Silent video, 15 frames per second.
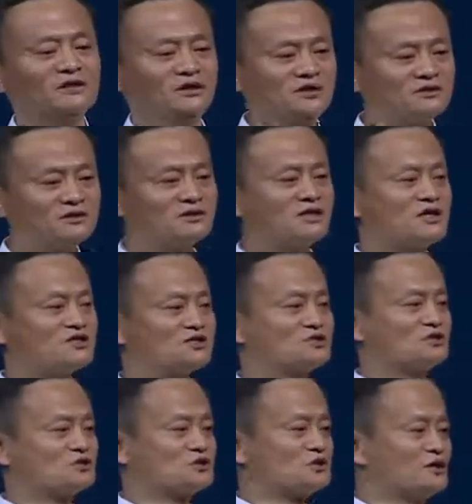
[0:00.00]

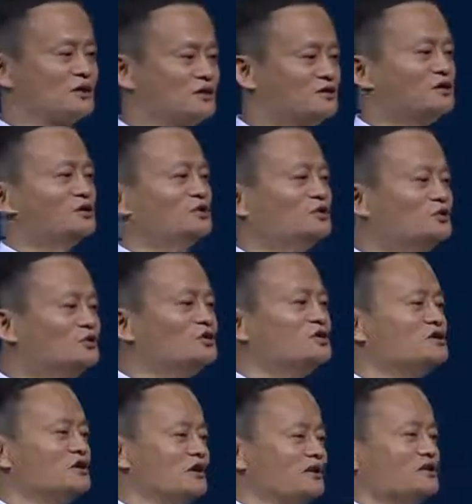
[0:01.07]
you
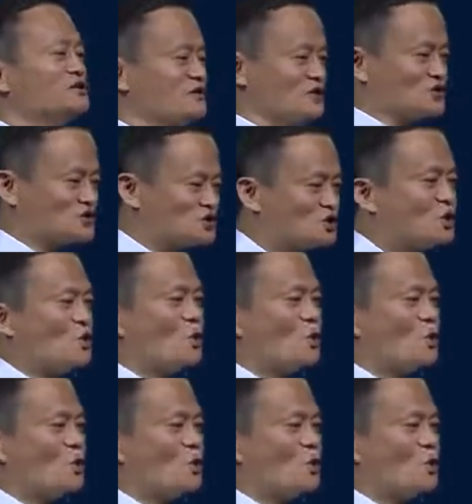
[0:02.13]
need English.